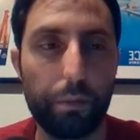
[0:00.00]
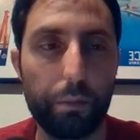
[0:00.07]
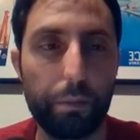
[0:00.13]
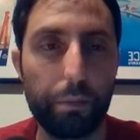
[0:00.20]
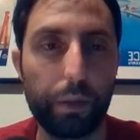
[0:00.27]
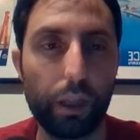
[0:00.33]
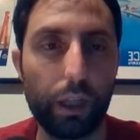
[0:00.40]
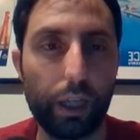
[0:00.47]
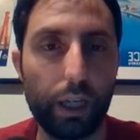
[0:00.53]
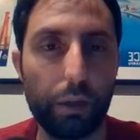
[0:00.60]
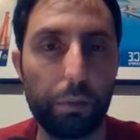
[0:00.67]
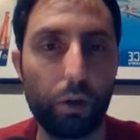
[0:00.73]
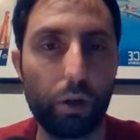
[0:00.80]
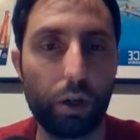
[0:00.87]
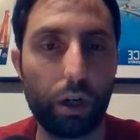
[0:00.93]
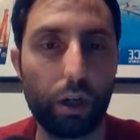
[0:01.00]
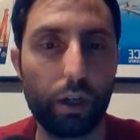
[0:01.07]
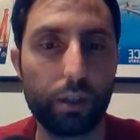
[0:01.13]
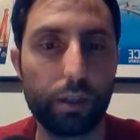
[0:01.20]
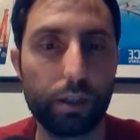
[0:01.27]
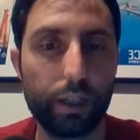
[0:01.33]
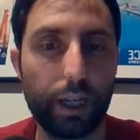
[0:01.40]
playable card
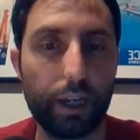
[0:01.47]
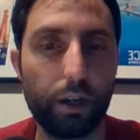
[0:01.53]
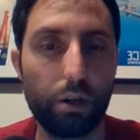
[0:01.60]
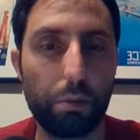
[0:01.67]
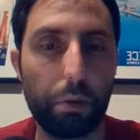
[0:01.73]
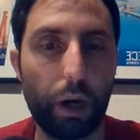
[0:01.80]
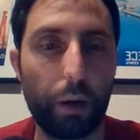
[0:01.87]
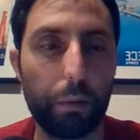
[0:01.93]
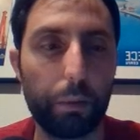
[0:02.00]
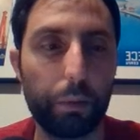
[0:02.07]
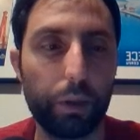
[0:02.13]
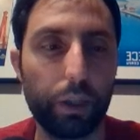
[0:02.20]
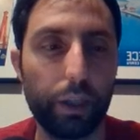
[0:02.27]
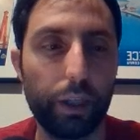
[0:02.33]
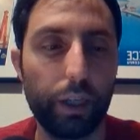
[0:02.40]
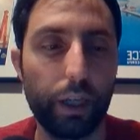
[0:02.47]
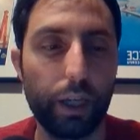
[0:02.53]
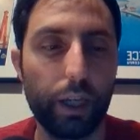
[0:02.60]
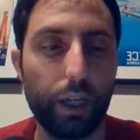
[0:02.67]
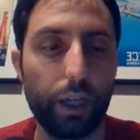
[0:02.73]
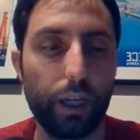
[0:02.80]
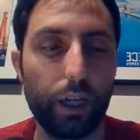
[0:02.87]
in Standard probably,
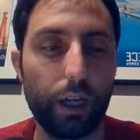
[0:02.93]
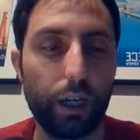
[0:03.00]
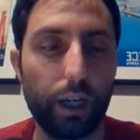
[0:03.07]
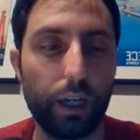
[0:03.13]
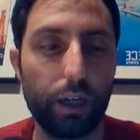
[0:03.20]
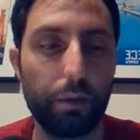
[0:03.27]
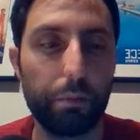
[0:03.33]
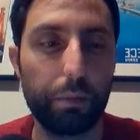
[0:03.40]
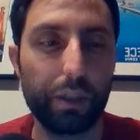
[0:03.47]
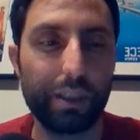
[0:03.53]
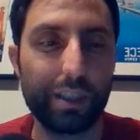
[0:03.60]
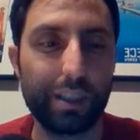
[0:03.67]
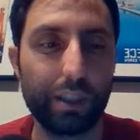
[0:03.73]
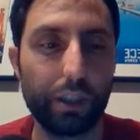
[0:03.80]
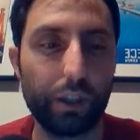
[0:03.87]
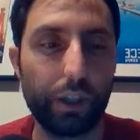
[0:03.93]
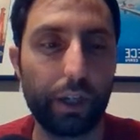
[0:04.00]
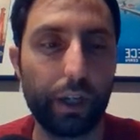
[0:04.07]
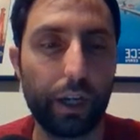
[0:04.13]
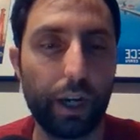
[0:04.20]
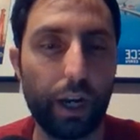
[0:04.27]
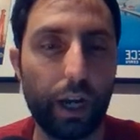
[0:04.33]
but still
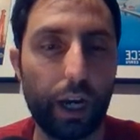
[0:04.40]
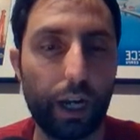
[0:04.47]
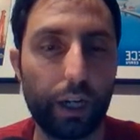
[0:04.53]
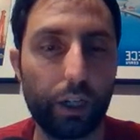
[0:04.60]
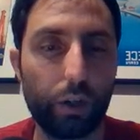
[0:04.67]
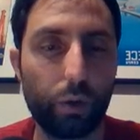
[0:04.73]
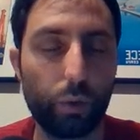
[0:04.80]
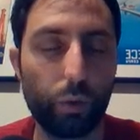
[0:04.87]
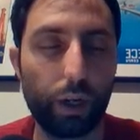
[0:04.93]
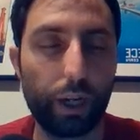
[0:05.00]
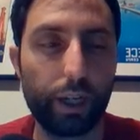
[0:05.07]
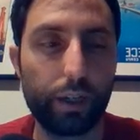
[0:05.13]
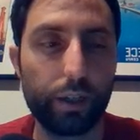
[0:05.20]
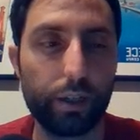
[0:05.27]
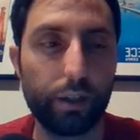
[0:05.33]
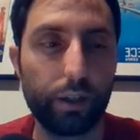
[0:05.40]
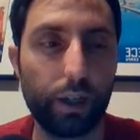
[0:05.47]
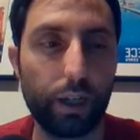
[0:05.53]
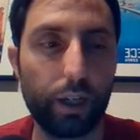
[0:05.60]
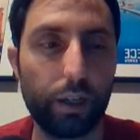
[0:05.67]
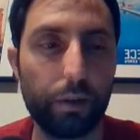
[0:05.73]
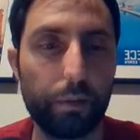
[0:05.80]
not great.
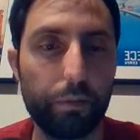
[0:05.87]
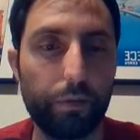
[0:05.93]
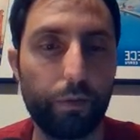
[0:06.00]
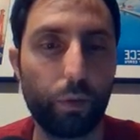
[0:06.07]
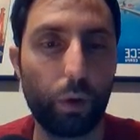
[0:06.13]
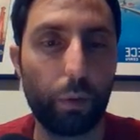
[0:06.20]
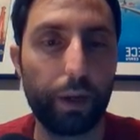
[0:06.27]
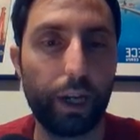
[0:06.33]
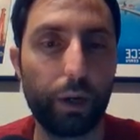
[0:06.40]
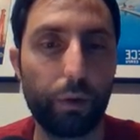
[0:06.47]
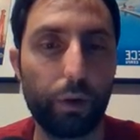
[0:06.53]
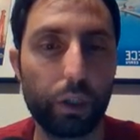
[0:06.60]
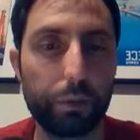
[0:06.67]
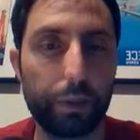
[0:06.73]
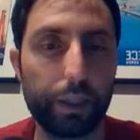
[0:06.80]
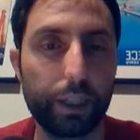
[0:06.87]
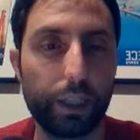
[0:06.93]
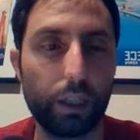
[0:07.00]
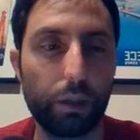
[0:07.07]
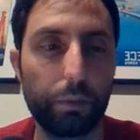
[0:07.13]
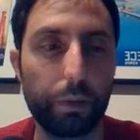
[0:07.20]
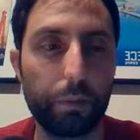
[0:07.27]
4 mana, we're expecting a
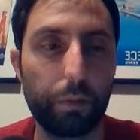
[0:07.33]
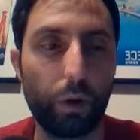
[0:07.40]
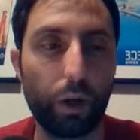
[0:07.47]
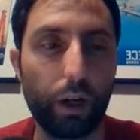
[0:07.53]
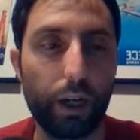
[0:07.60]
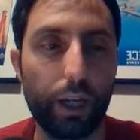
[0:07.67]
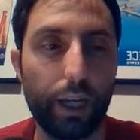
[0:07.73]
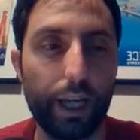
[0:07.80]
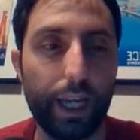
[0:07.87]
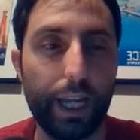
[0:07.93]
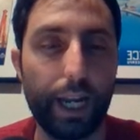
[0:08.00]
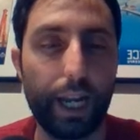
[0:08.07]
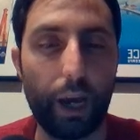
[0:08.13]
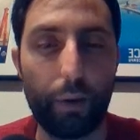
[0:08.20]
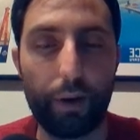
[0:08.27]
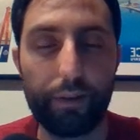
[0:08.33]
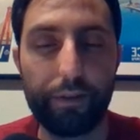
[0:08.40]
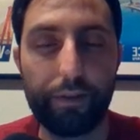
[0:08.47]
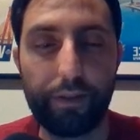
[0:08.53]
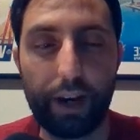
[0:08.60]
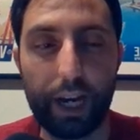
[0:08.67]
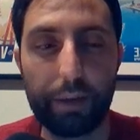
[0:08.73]
little bit more. Now at
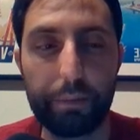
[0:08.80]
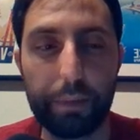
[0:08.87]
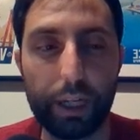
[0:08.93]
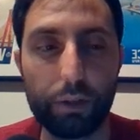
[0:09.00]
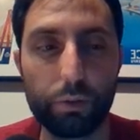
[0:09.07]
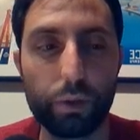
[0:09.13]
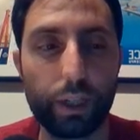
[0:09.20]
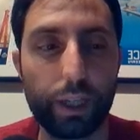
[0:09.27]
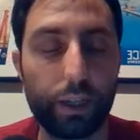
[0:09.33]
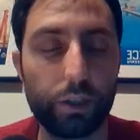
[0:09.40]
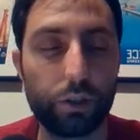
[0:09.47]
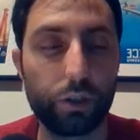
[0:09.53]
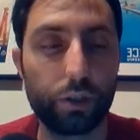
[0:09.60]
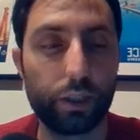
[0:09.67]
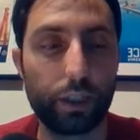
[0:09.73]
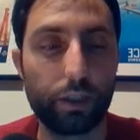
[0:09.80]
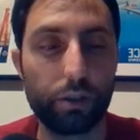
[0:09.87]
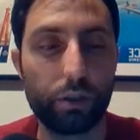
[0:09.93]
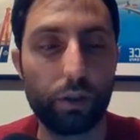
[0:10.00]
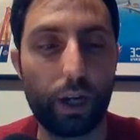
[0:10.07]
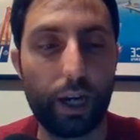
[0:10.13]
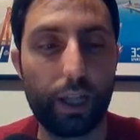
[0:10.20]
5 mana is when it gets interesting.
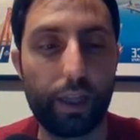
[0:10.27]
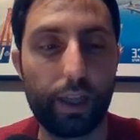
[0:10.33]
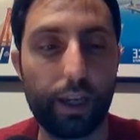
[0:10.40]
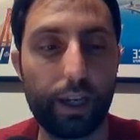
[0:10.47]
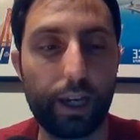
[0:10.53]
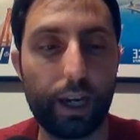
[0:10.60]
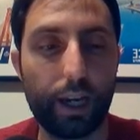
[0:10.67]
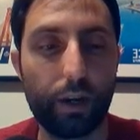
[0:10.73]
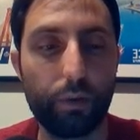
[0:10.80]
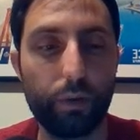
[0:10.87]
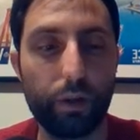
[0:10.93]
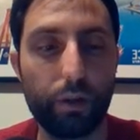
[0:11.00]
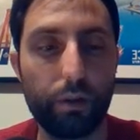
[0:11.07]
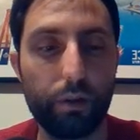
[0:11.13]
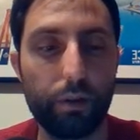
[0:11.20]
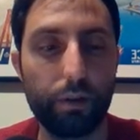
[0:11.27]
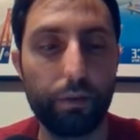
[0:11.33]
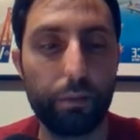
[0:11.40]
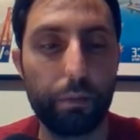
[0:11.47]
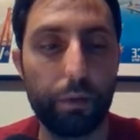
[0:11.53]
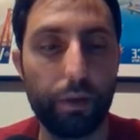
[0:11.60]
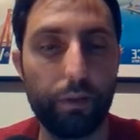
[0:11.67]
So I think I would
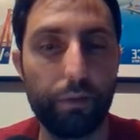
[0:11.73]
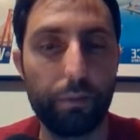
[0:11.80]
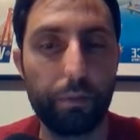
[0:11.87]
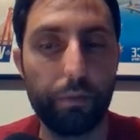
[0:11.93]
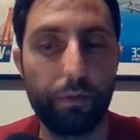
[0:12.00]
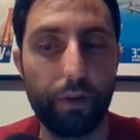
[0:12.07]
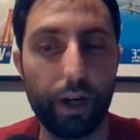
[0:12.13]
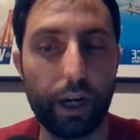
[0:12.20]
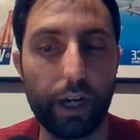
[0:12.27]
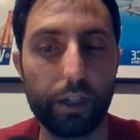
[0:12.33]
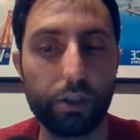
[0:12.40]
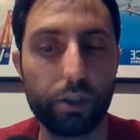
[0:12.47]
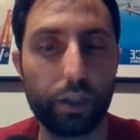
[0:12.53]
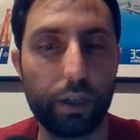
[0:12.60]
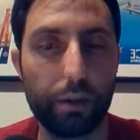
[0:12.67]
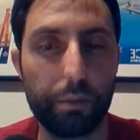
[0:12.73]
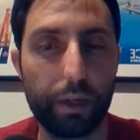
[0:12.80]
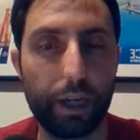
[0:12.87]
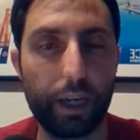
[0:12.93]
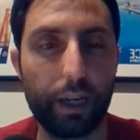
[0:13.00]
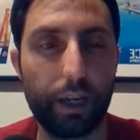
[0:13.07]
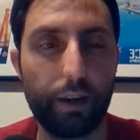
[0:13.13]
be very interested in
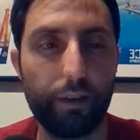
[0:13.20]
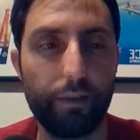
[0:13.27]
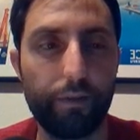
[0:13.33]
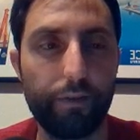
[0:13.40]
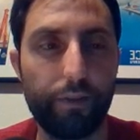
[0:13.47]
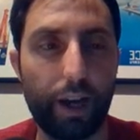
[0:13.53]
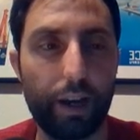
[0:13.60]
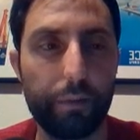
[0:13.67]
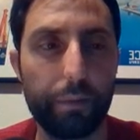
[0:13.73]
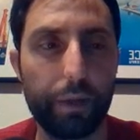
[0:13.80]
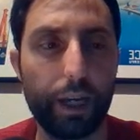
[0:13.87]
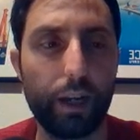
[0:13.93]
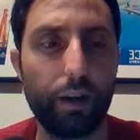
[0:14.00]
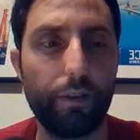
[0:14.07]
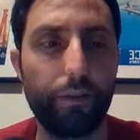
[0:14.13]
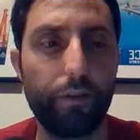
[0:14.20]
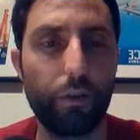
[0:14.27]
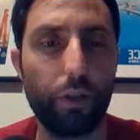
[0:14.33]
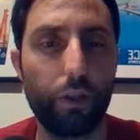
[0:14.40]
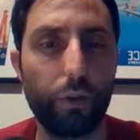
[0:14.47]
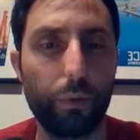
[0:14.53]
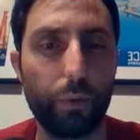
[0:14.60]
paying 5 mana for
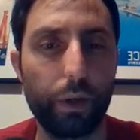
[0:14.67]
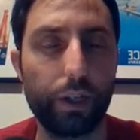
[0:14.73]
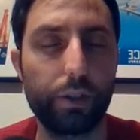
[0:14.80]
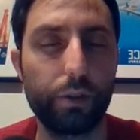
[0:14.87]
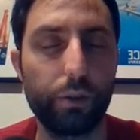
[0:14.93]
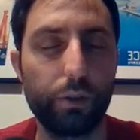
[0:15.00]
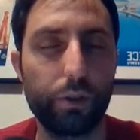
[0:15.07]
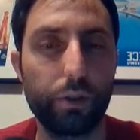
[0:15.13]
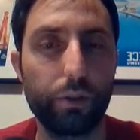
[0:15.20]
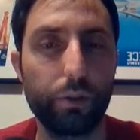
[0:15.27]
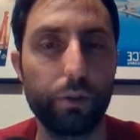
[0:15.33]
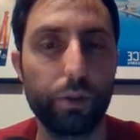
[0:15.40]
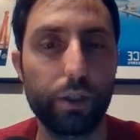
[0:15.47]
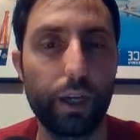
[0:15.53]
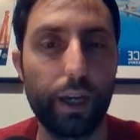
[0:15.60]
3 2/2s